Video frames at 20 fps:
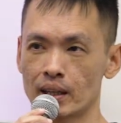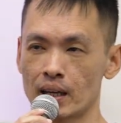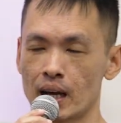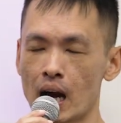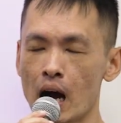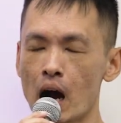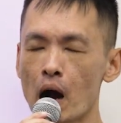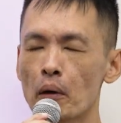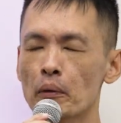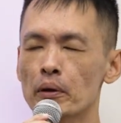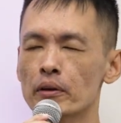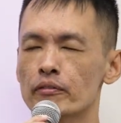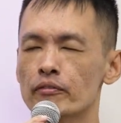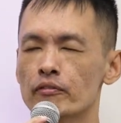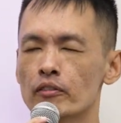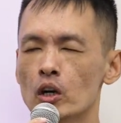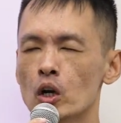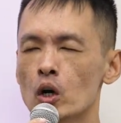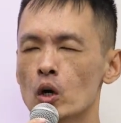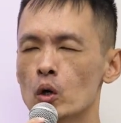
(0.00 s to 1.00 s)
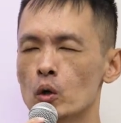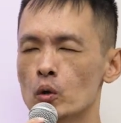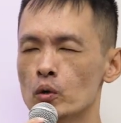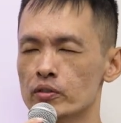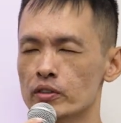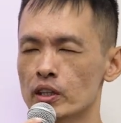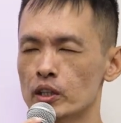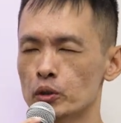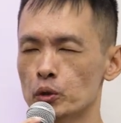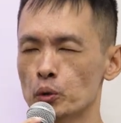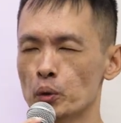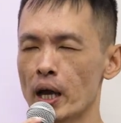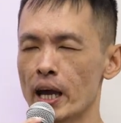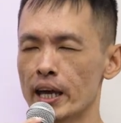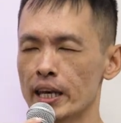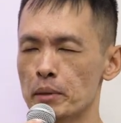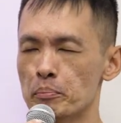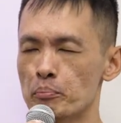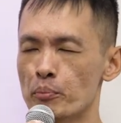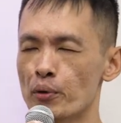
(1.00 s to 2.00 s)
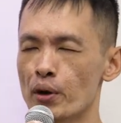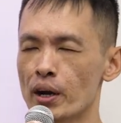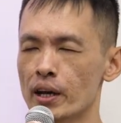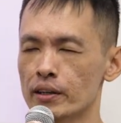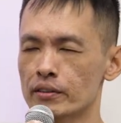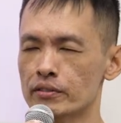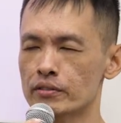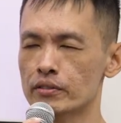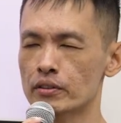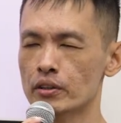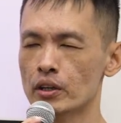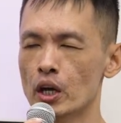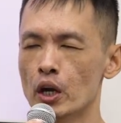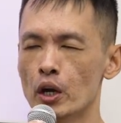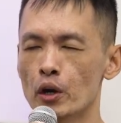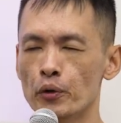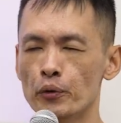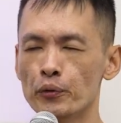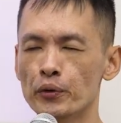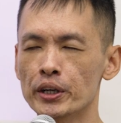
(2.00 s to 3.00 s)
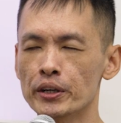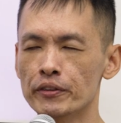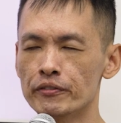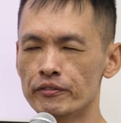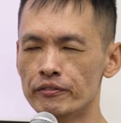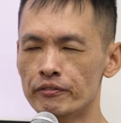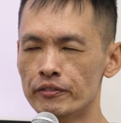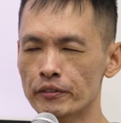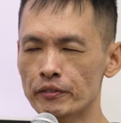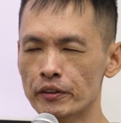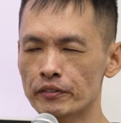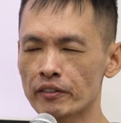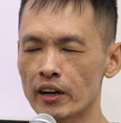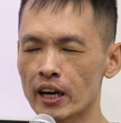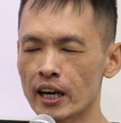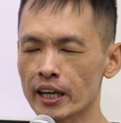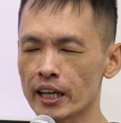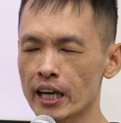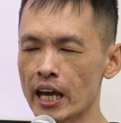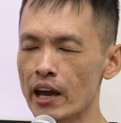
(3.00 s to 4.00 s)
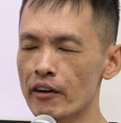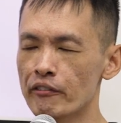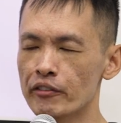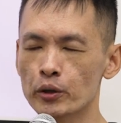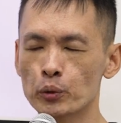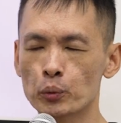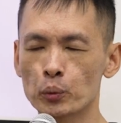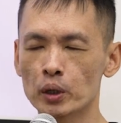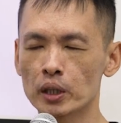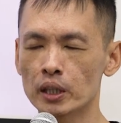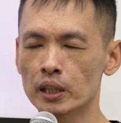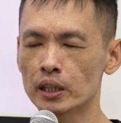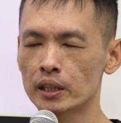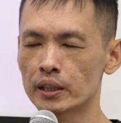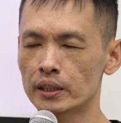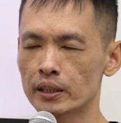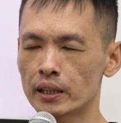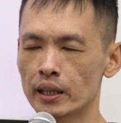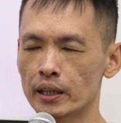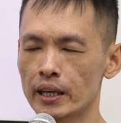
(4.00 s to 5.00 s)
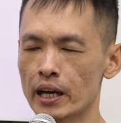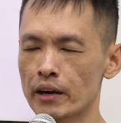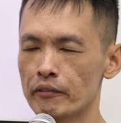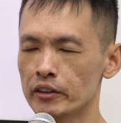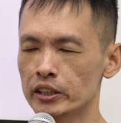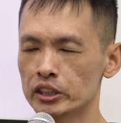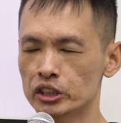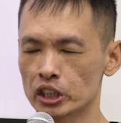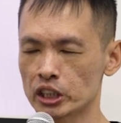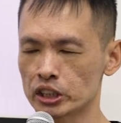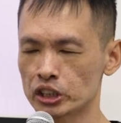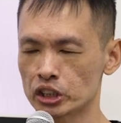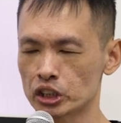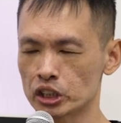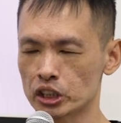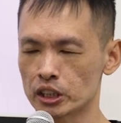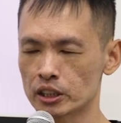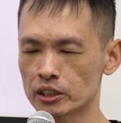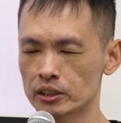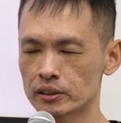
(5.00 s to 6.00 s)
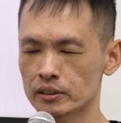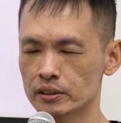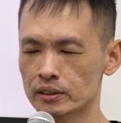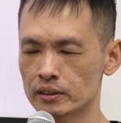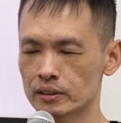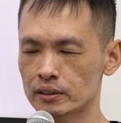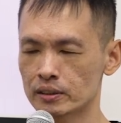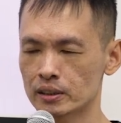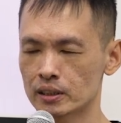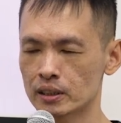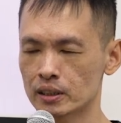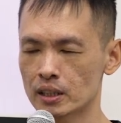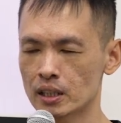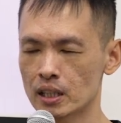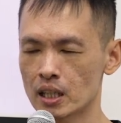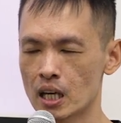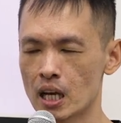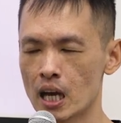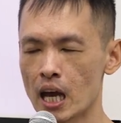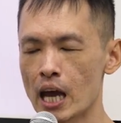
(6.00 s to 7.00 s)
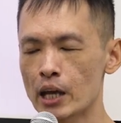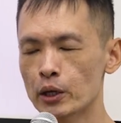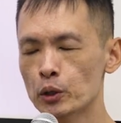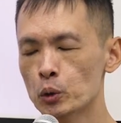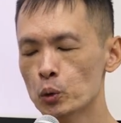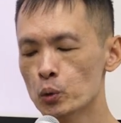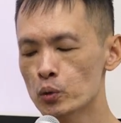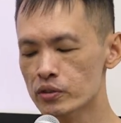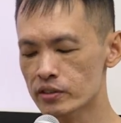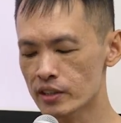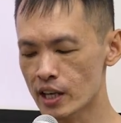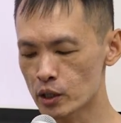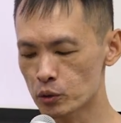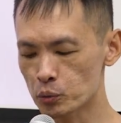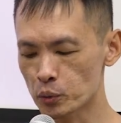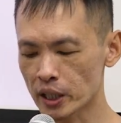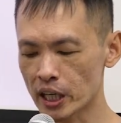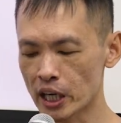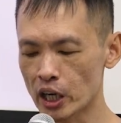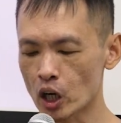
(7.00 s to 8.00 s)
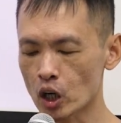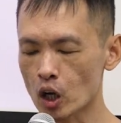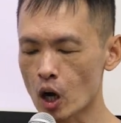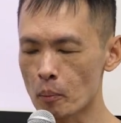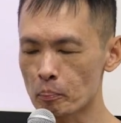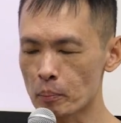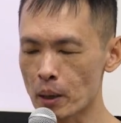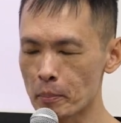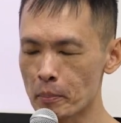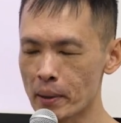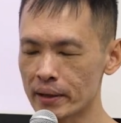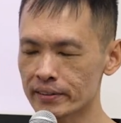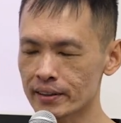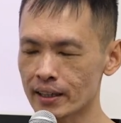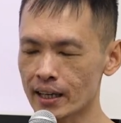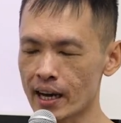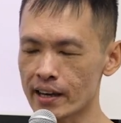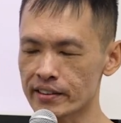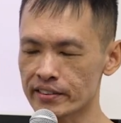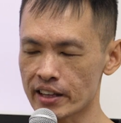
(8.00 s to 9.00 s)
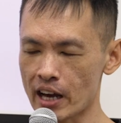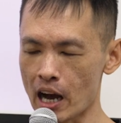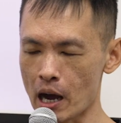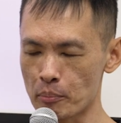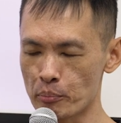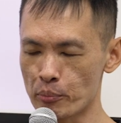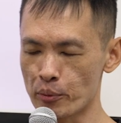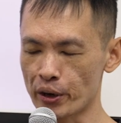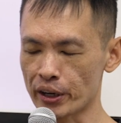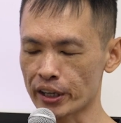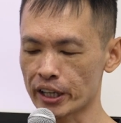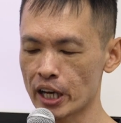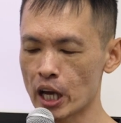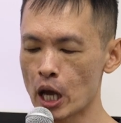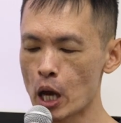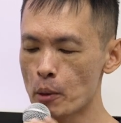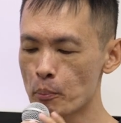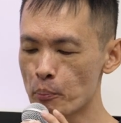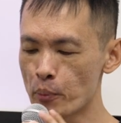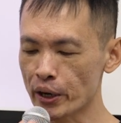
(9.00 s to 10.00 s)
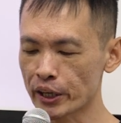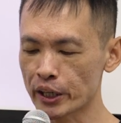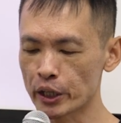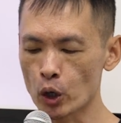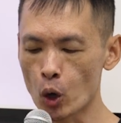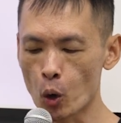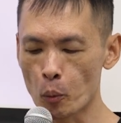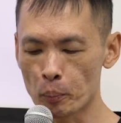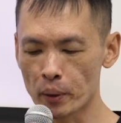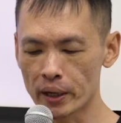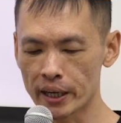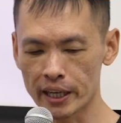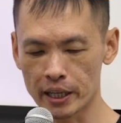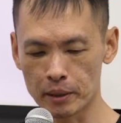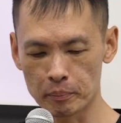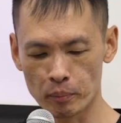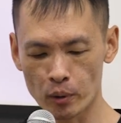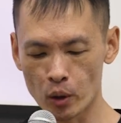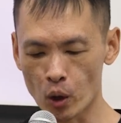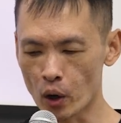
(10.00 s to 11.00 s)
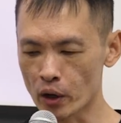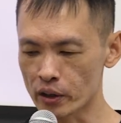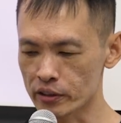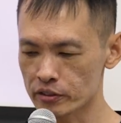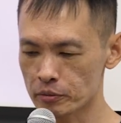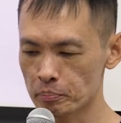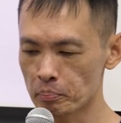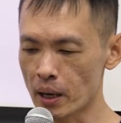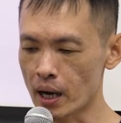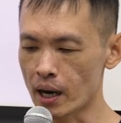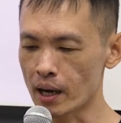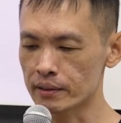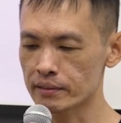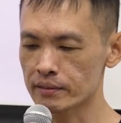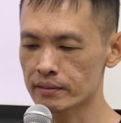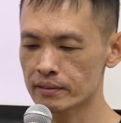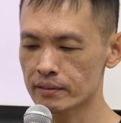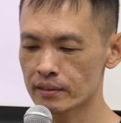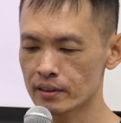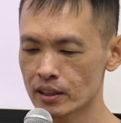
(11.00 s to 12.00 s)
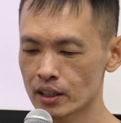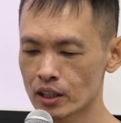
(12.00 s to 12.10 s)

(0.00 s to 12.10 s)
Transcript: How it flows into an embrace, revivifying every word and every gesture. And who says we cannot compartmentalize heartbreak, break it open and employ its parts?